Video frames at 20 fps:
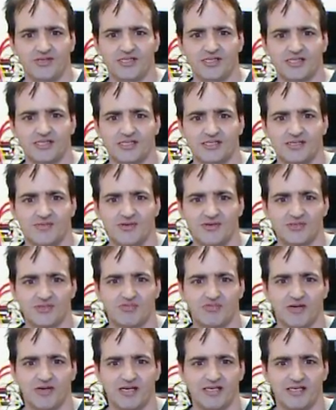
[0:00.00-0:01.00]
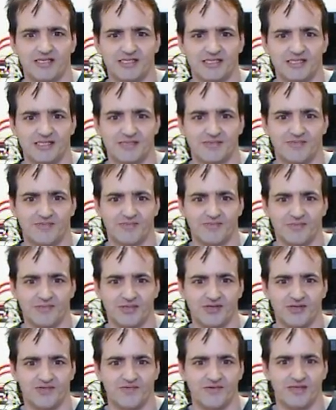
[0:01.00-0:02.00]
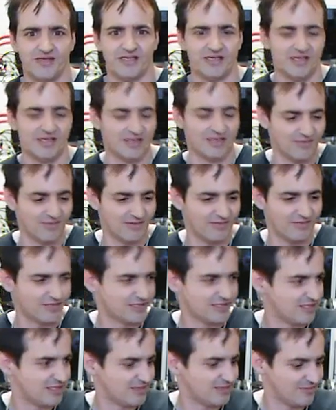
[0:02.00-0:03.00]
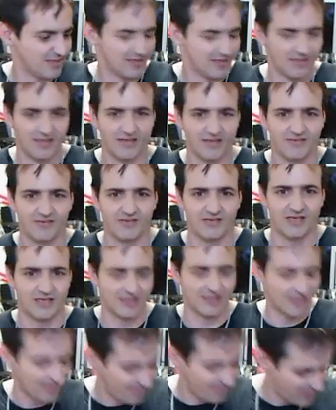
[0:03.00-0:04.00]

This is the most brightest UV color I've ever seen in my life light up.